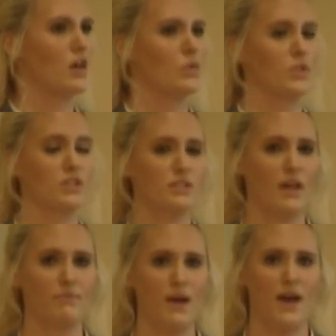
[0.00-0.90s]
which is
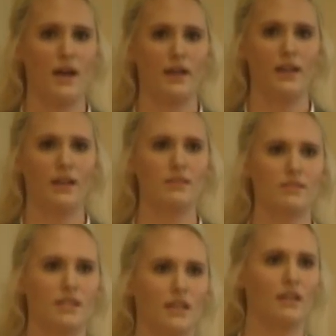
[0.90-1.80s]
left behind at the
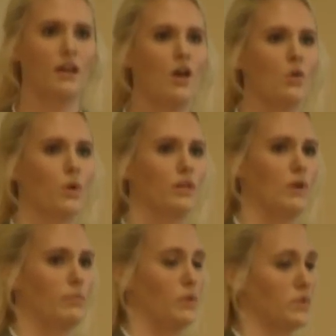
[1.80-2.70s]
scene where the
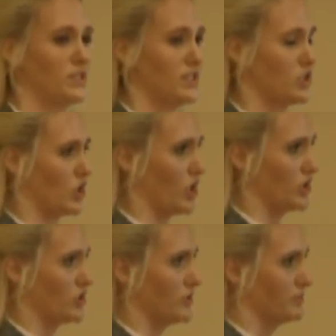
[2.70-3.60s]
weapon was
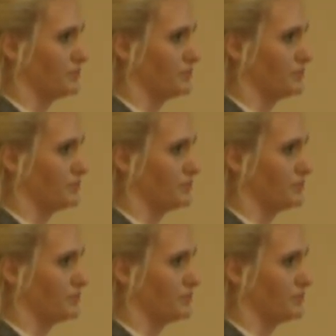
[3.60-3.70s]
discharged.